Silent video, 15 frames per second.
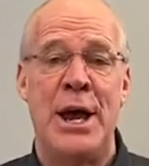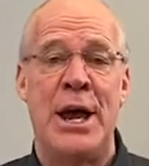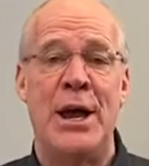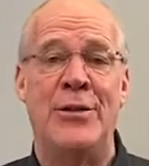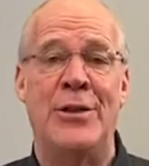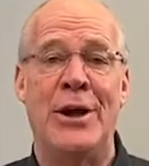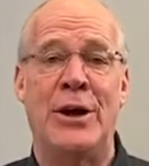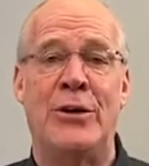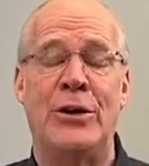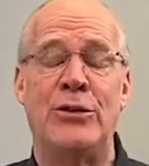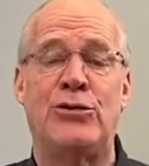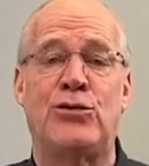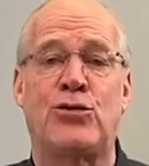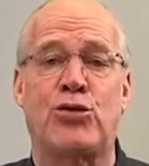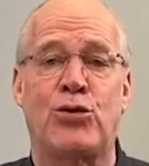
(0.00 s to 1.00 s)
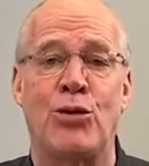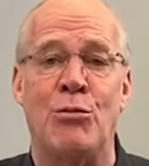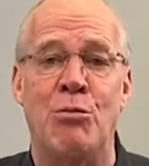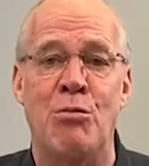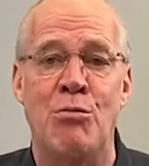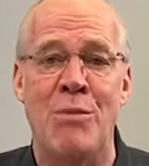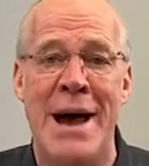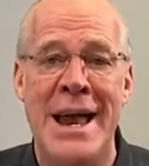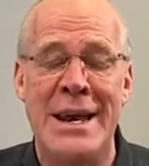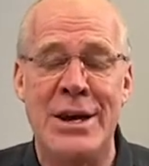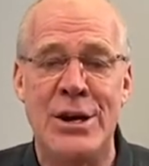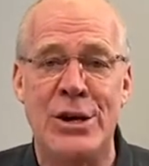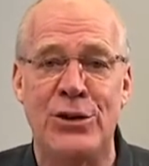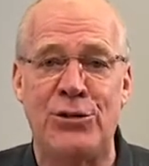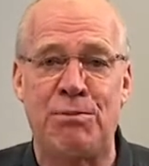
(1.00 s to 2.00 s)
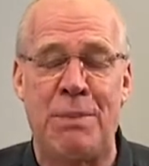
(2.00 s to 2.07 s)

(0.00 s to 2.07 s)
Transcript: and there is tremendous